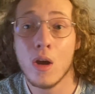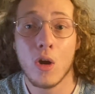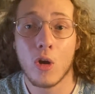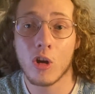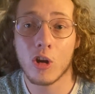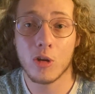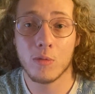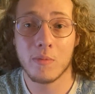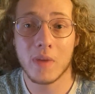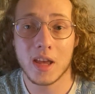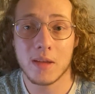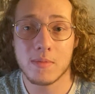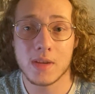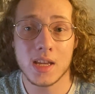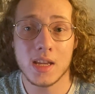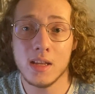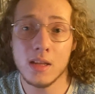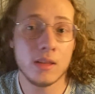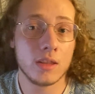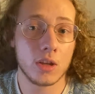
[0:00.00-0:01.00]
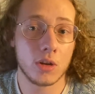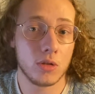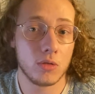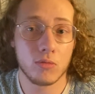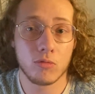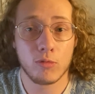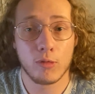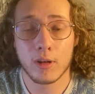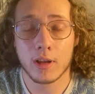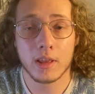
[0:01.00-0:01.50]
Or maybe they're
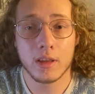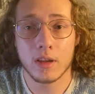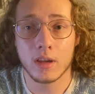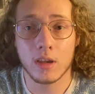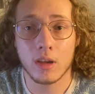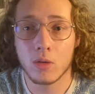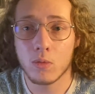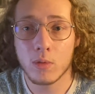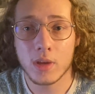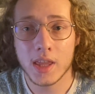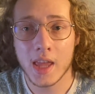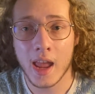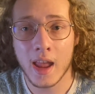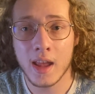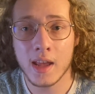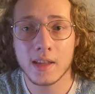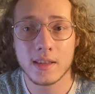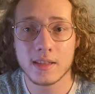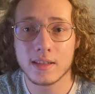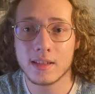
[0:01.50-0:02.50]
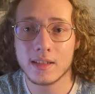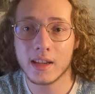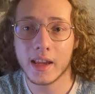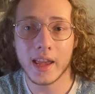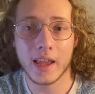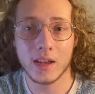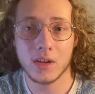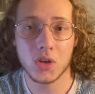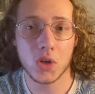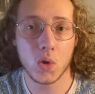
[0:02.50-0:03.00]
really good with hands
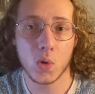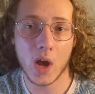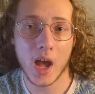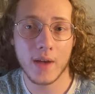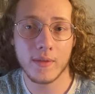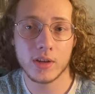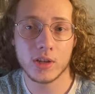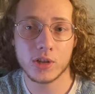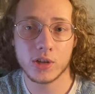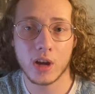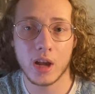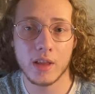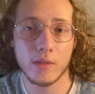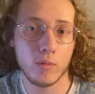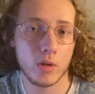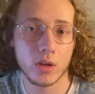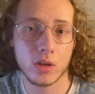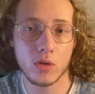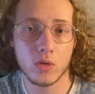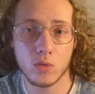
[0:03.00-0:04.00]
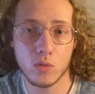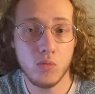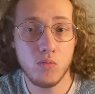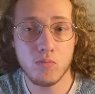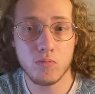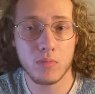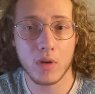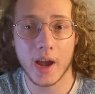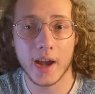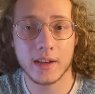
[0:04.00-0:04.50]
and you have a shot where you
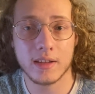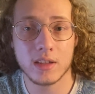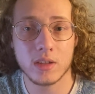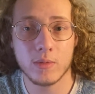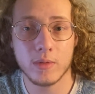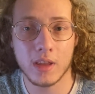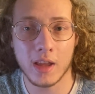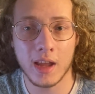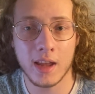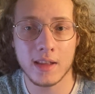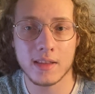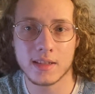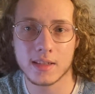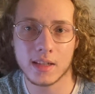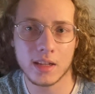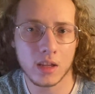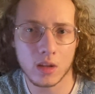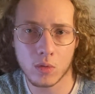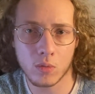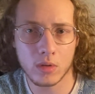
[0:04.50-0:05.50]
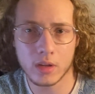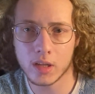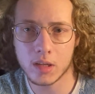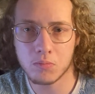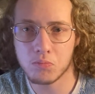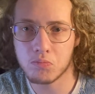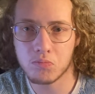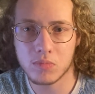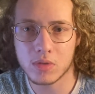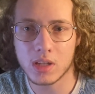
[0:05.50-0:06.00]
practice with hands and you want
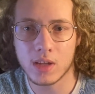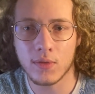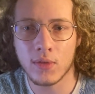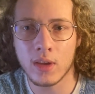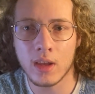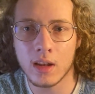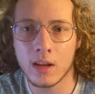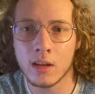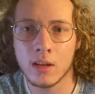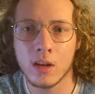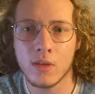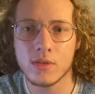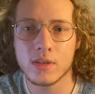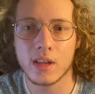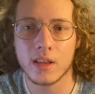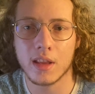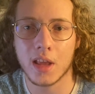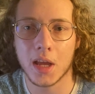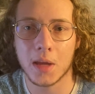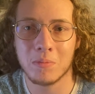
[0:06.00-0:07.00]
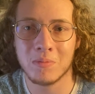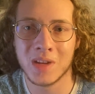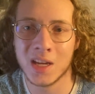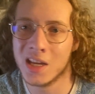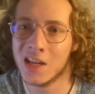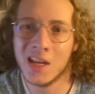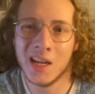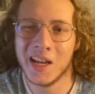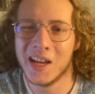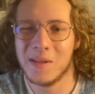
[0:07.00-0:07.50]
to see if you can get any notes on that.
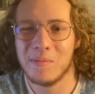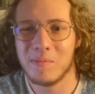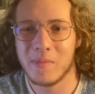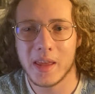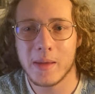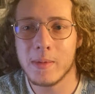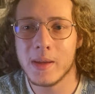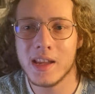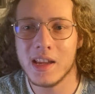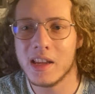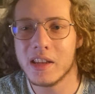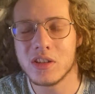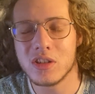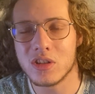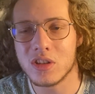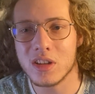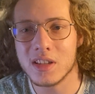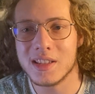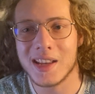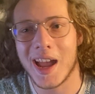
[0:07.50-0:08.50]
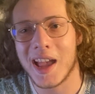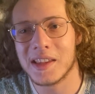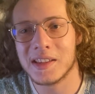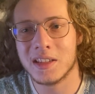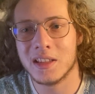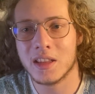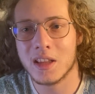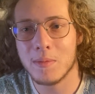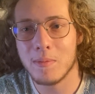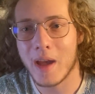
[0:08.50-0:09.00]
Maybe it's just asking
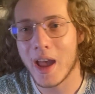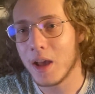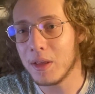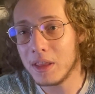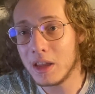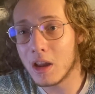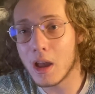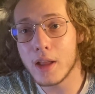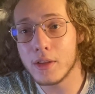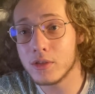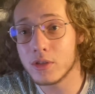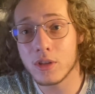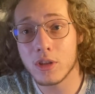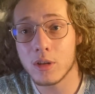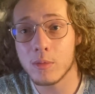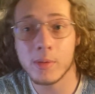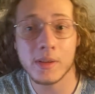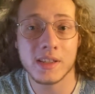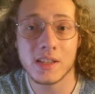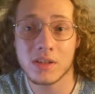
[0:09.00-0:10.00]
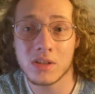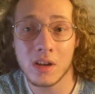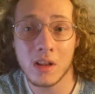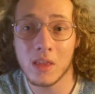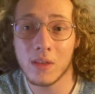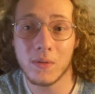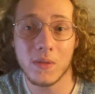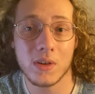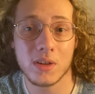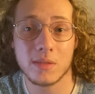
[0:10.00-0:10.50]
them how they got into their position in the
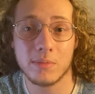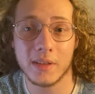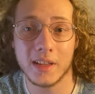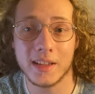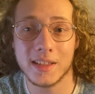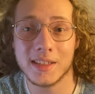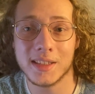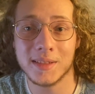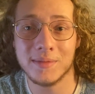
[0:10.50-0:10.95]
first place.